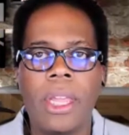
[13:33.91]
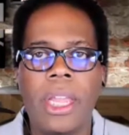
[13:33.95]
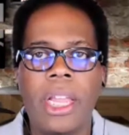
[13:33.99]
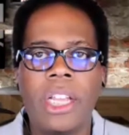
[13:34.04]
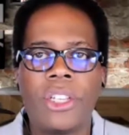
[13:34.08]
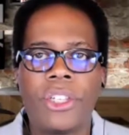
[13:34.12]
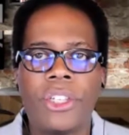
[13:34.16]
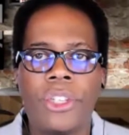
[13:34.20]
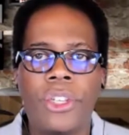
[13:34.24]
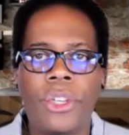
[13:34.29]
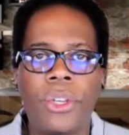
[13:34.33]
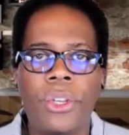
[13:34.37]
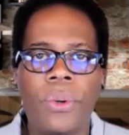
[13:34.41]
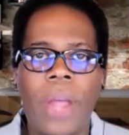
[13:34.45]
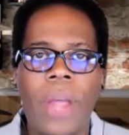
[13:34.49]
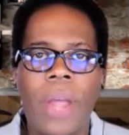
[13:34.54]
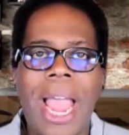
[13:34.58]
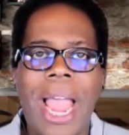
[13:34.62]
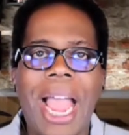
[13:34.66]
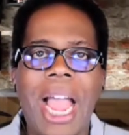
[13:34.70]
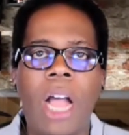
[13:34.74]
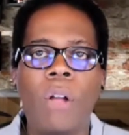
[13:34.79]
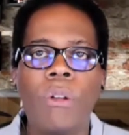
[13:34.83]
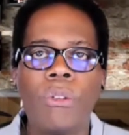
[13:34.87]
is to
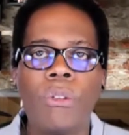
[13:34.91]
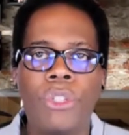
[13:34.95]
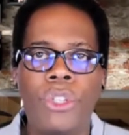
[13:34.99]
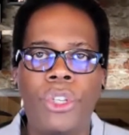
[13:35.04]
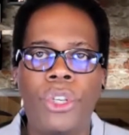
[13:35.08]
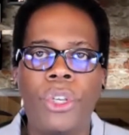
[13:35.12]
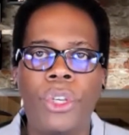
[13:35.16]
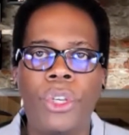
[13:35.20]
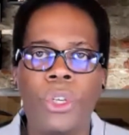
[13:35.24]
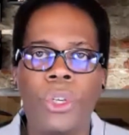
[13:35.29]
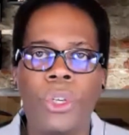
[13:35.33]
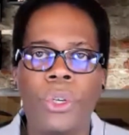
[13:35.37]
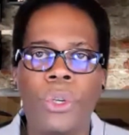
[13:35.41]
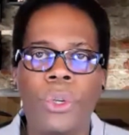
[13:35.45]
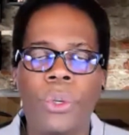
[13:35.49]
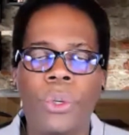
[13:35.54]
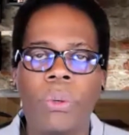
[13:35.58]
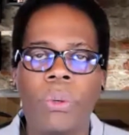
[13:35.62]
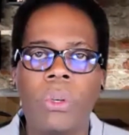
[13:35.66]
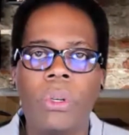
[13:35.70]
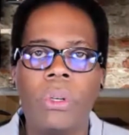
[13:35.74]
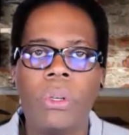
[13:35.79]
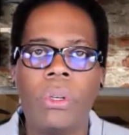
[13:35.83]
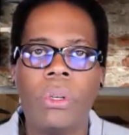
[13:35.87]
how
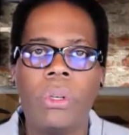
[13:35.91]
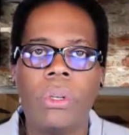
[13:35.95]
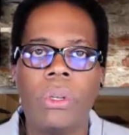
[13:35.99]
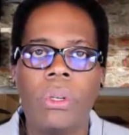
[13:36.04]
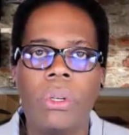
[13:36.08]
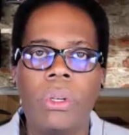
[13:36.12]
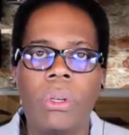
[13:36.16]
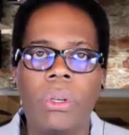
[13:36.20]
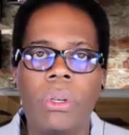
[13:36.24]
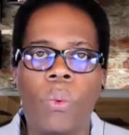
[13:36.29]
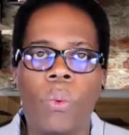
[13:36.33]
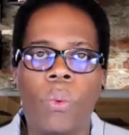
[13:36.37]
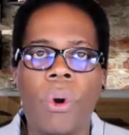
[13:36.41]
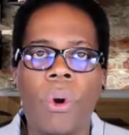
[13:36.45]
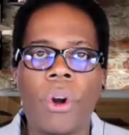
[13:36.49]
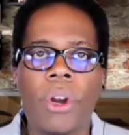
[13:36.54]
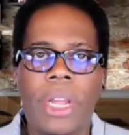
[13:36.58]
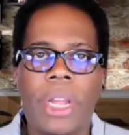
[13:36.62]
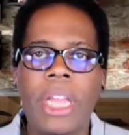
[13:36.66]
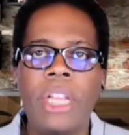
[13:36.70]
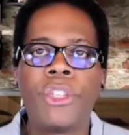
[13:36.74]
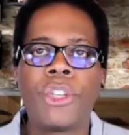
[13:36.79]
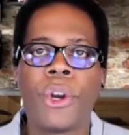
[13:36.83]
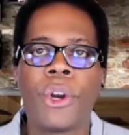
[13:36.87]
to work
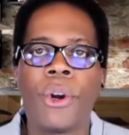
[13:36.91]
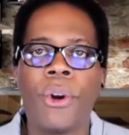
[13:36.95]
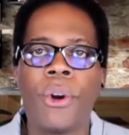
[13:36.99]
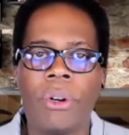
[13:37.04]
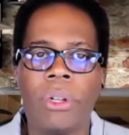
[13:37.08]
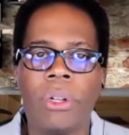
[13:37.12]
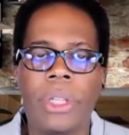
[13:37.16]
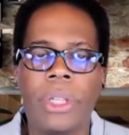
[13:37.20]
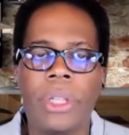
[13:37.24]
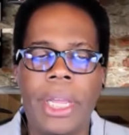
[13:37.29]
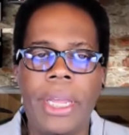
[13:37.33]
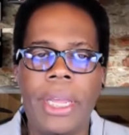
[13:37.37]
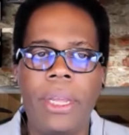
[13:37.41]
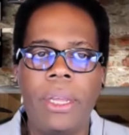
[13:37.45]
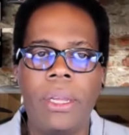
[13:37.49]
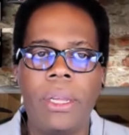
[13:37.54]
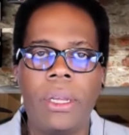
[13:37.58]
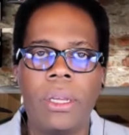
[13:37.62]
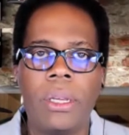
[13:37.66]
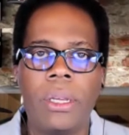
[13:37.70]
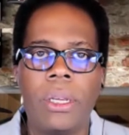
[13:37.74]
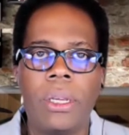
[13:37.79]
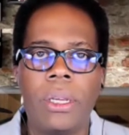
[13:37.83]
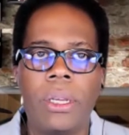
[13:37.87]
internally
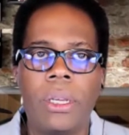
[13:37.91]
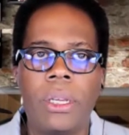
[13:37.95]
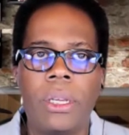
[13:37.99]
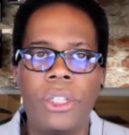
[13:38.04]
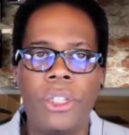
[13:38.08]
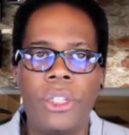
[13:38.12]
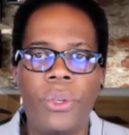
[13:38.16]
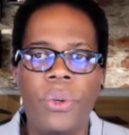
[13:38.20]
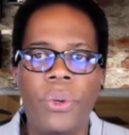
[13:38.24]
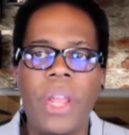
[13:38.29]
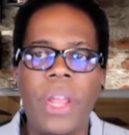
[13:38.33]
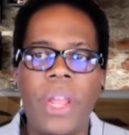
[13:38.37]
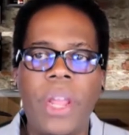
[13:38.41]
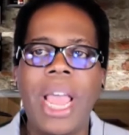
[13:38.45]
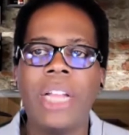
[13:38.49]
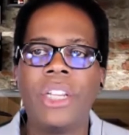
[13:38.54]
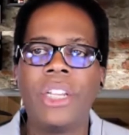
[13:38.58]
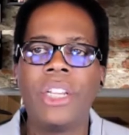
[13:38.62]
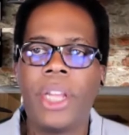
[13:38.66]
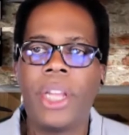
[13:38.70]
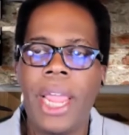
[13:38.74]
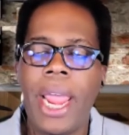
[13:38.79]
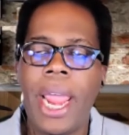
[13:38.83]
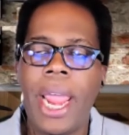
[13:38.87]
to
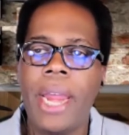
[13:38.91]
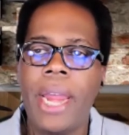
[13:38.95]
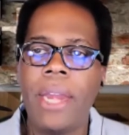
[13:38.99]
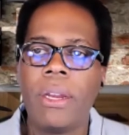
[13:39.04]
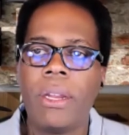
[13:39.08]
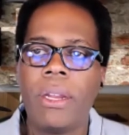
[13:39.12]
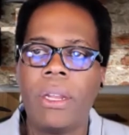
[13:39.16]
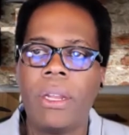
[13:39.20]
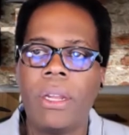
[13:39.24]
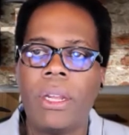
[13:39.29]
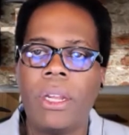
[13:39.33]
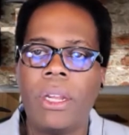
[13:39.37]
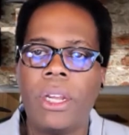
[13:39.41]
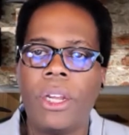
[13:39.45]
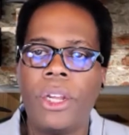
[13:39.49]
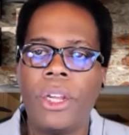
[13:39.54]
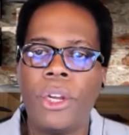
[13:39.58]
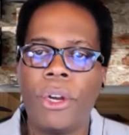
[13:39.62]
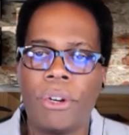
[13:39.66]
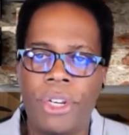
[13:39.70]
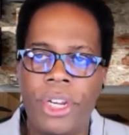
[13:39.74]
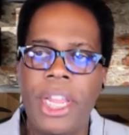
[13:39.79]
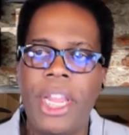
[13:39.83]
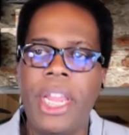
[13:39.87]
educate
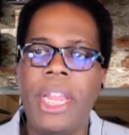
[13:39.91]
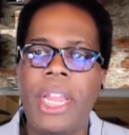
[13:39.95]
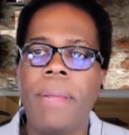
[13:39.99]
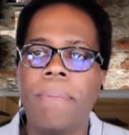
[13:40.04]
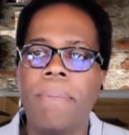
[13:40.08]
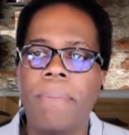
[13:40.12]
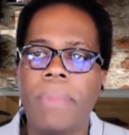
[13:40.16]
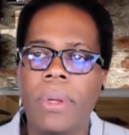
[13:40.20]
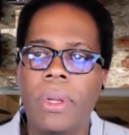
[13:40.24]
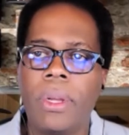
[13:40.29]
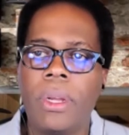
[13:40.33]
your team